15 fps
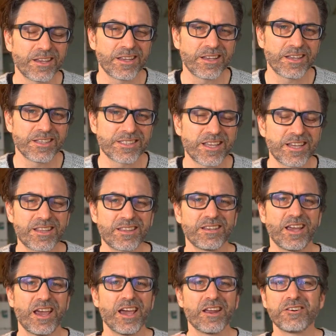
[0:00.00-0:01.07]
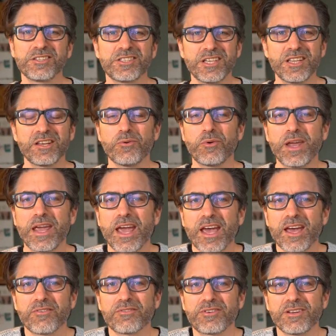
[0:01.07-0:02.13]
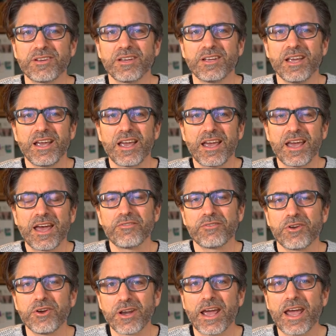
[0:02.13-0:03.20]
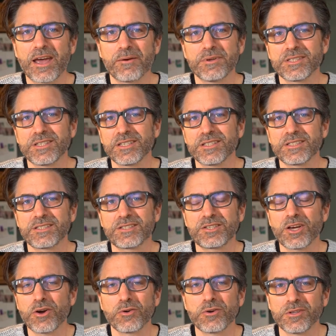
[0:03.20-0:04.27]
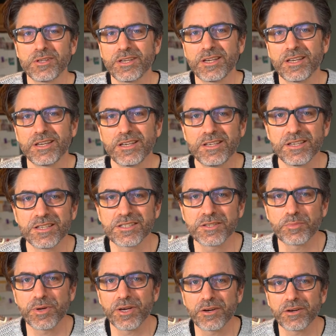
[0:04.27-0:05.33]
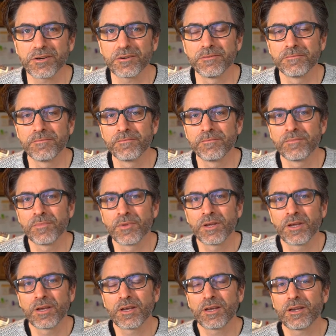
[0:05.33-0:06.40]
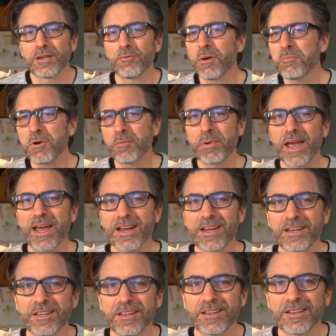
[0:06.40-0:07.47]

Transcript: It's like the energy that we have to have good habits has totally disappeared. You remember back in